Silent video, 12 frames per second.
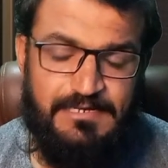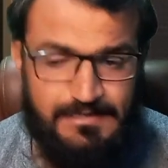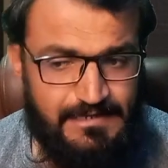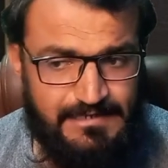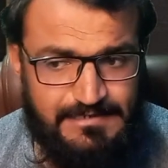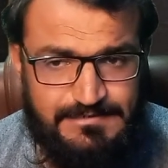
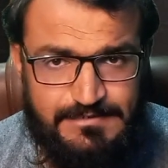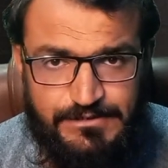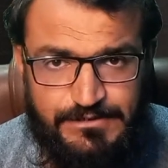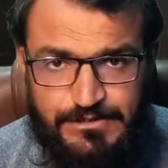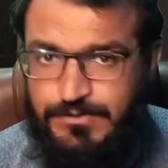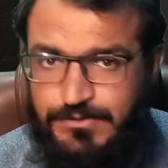like i
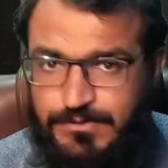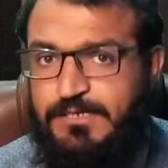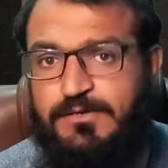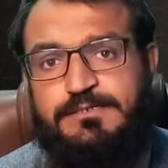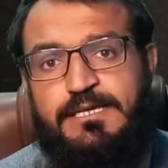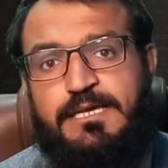said you
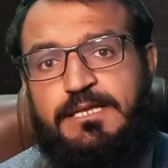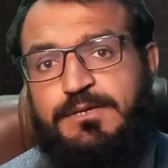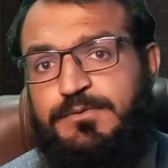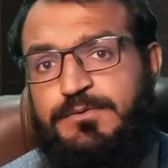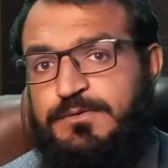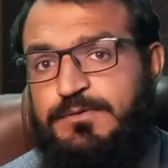cannot
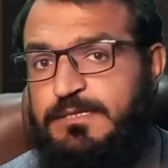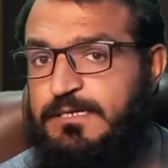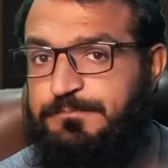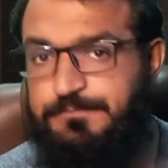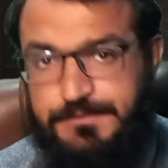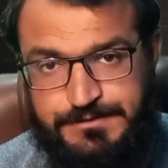ignore the
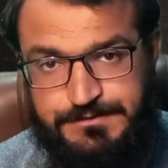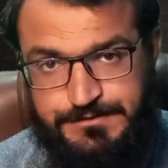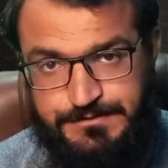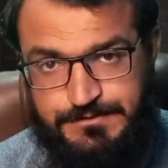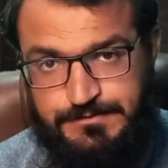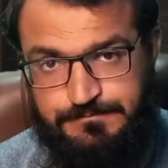
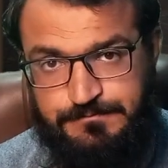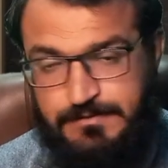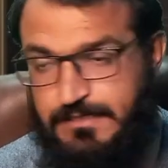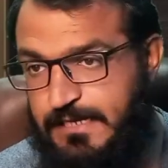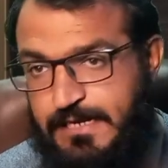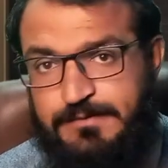competitors
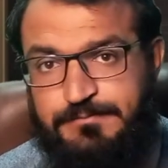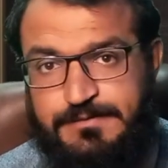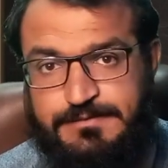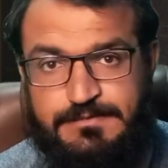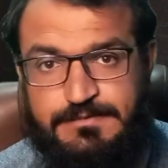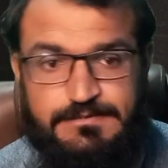in any
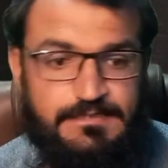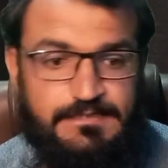business